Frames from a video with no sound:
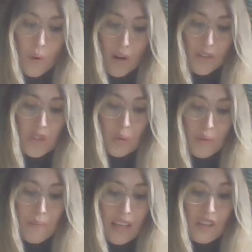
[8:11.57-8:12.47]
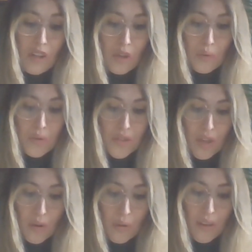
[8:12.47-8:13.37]
world who would make you
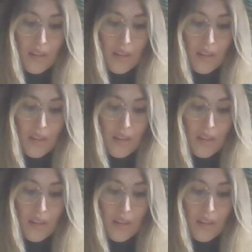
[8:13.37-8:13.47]
so.